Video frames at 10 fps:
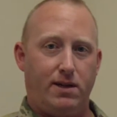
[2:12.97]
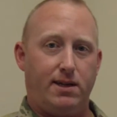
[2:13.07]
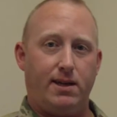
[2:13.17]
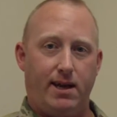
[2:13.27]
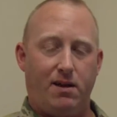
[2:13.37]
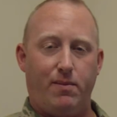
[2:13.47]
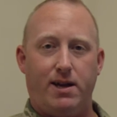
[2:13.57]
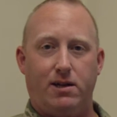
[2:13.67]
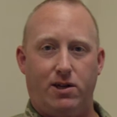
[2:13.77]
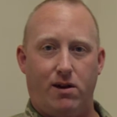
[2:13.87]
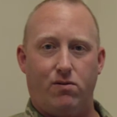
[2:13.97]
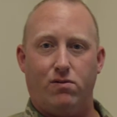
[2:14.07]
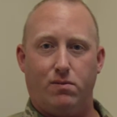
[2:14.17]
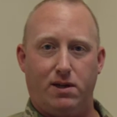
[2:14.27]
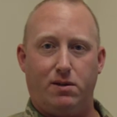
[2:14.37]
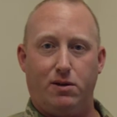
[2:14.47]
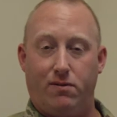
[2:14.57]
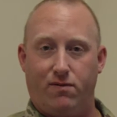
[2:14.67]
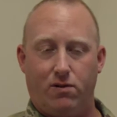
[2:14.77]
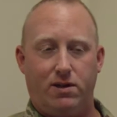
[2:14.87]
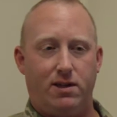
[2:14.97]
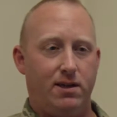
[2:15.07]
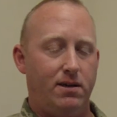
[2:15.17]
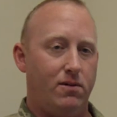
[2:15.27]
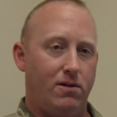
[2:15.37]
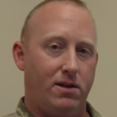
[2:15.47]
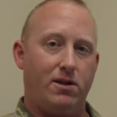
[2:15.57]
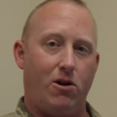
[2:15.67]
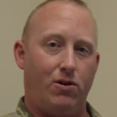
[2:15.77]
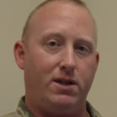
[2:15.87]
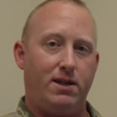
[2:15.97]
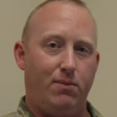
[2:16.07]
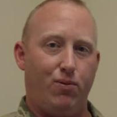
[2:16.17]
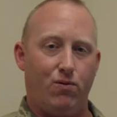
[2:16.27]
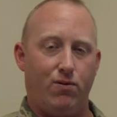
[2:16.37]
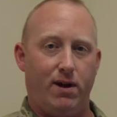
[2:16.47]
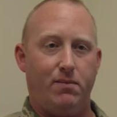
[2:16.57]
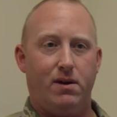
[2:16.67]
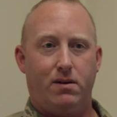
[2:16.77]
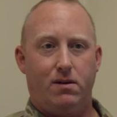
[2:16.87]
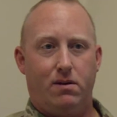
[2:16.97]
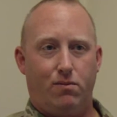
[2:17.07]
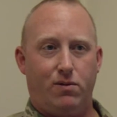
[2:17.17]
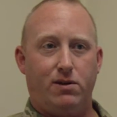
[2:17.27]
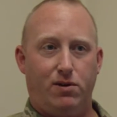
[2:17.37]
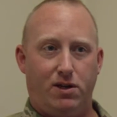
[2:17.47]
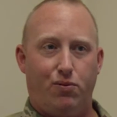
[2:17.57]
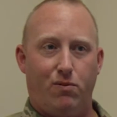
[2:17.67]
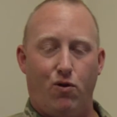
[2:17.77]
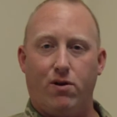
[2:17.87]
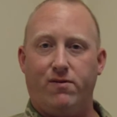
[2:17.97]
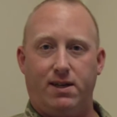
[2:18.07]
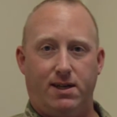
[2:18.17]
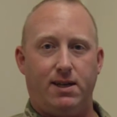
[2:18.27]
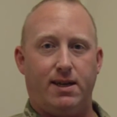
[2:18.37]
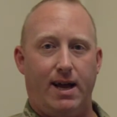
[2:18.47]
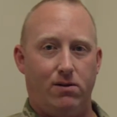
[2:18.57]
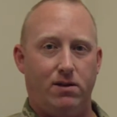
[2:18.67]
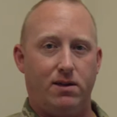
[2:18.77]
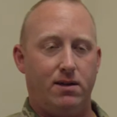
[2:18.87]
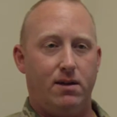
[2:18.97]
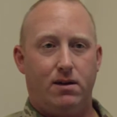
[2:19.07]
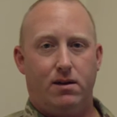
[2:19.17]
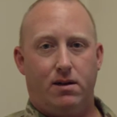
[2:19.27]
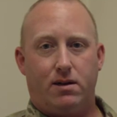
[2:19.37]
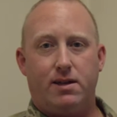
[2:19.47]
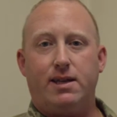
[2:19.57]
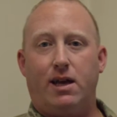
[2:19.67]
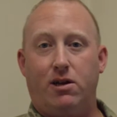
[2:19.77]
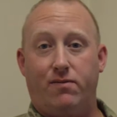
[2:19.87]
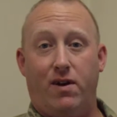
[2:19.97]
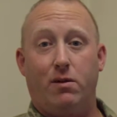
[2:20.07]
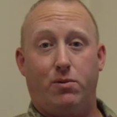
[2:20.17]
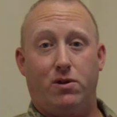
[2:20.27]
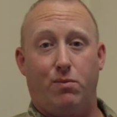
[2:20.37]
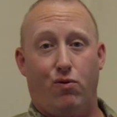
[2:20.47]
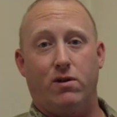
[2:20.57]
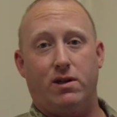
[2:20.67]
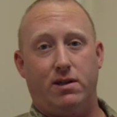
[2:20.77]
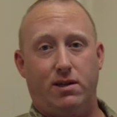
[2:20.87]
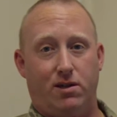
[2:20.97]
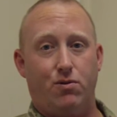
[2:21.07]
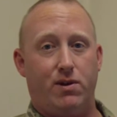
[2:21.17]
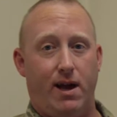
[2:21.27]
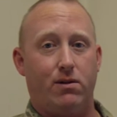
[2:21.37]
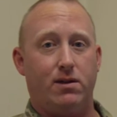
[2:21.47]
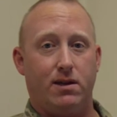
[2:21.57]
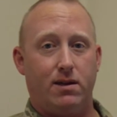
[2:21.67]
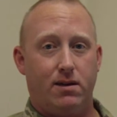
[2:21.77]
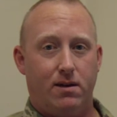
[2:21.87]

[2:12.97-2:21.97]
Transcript: Cadet Command in general, this university, or this ROTC program, we should put more emphasis into counseling. Because that's how you develop your subordinates, is through counseling.